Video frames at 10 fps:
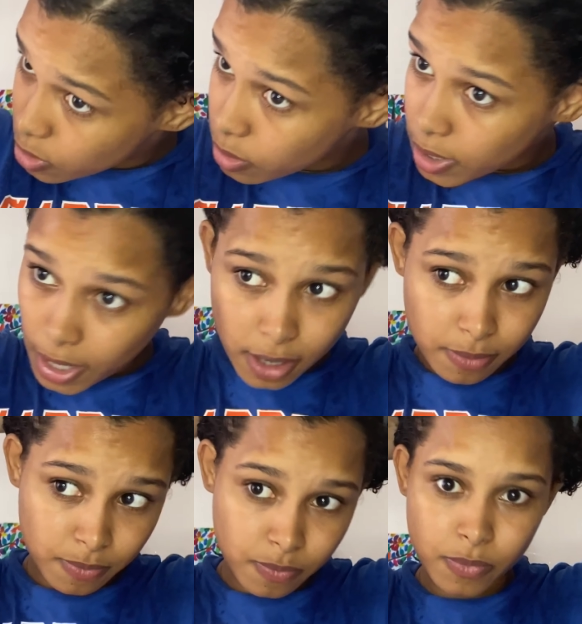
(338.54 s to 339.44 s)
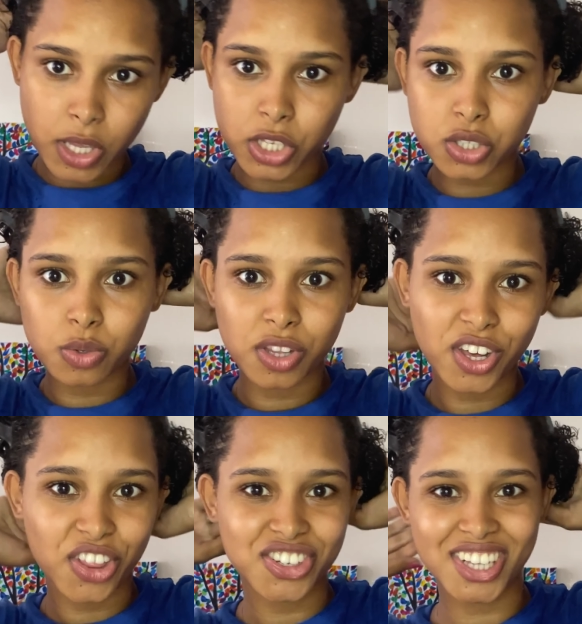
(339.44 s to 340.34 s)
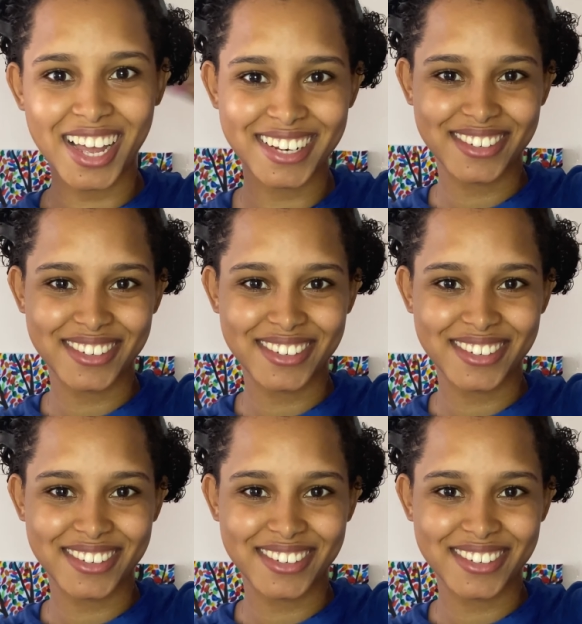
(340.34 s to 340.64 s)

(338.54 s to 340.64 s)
Okay, let's do the other side.